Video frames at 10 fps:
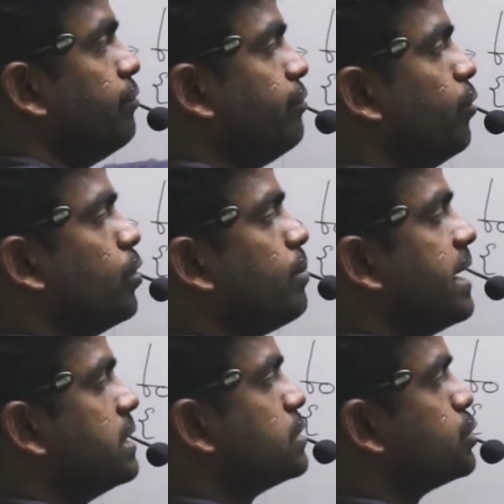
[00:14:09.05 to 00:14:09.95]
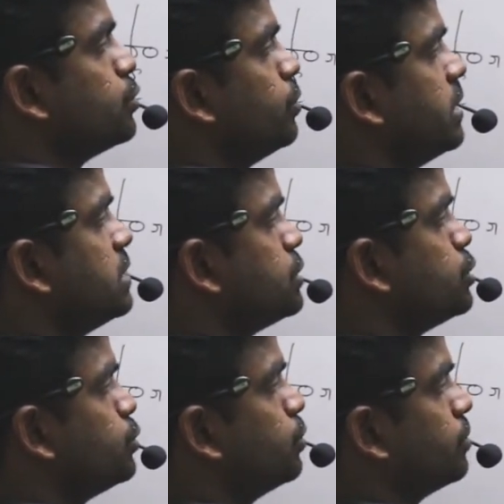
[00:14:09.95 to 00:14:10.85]
4 minus 2 is
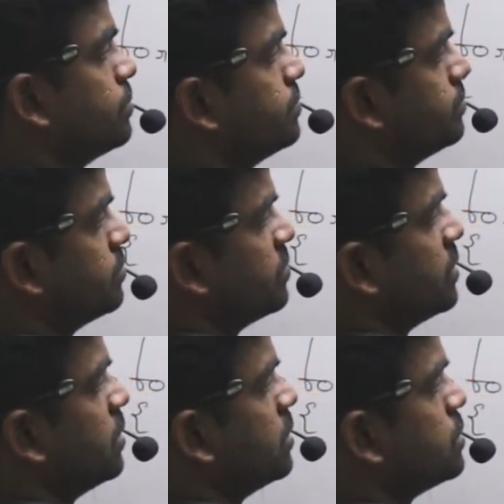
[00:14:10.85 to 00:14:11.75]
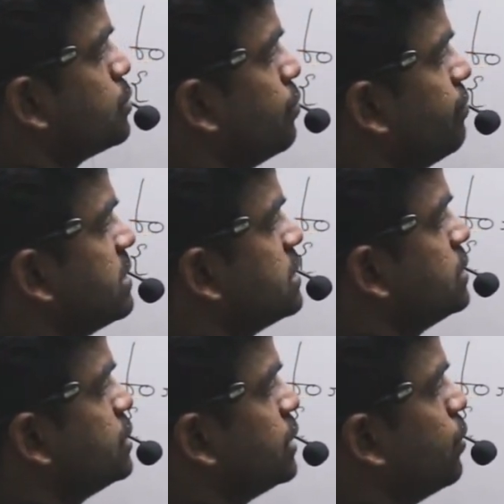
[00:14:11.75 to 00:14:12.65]
2. So
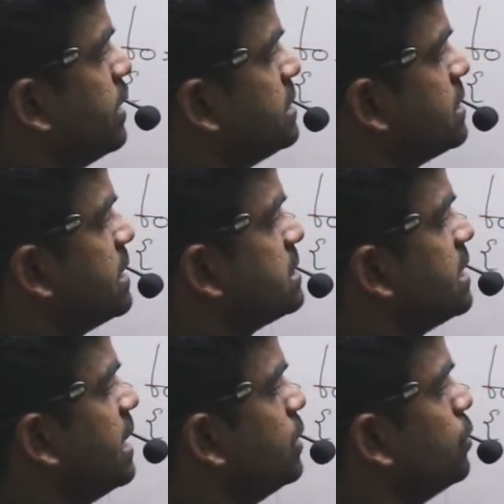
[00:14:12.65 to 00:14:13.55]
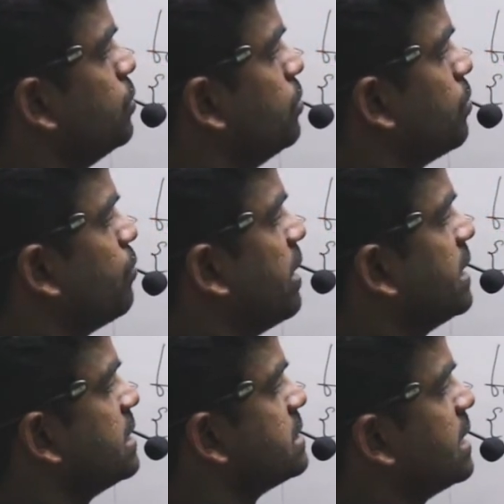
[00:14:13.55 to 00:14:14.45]
first 0 is less than 2.
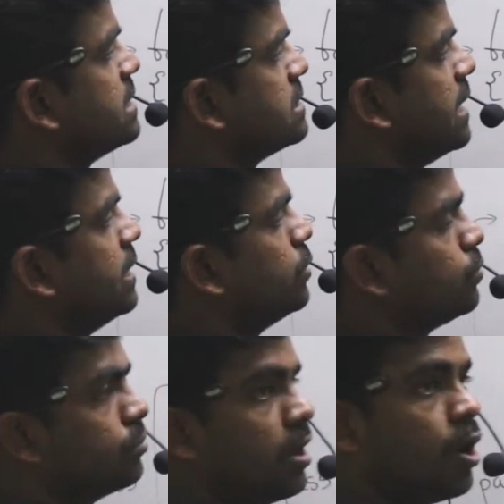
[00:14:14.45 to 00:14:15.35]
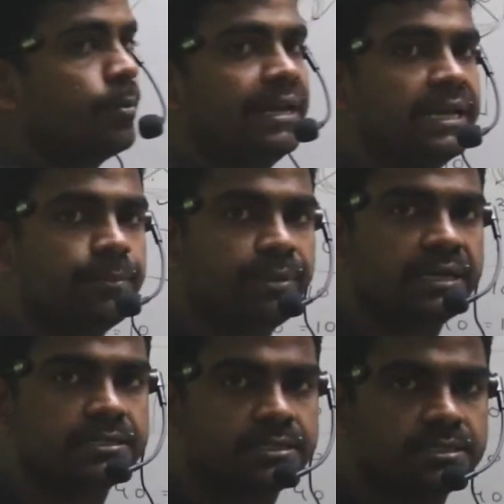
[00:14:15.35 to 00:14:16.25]
1 is less than 2. How many
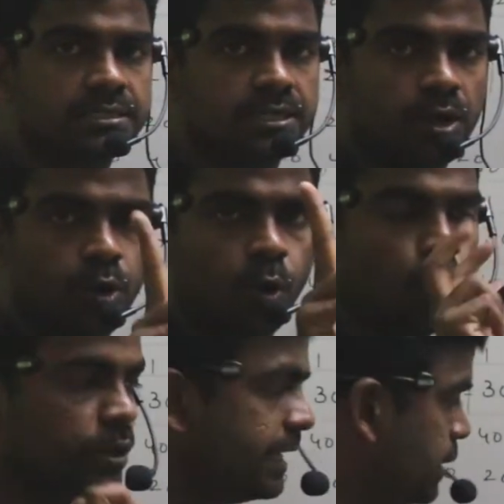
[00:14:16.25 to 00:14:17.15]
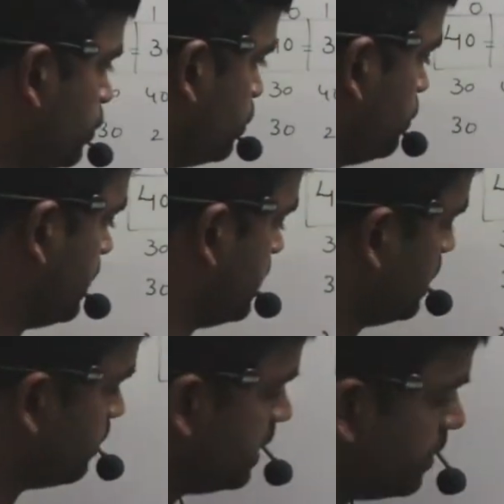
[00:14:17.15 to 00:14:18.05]
comparisons? Only 2.
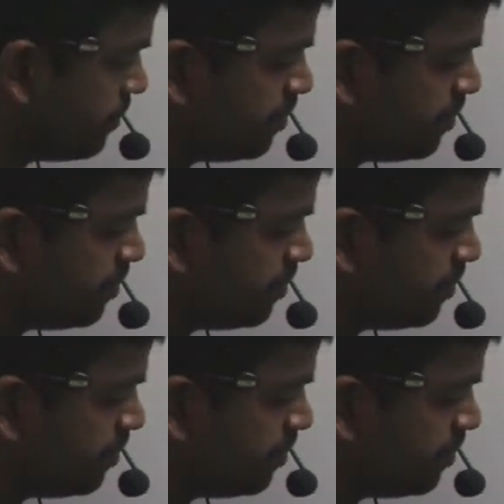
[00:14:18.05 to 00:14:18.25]
Nothing but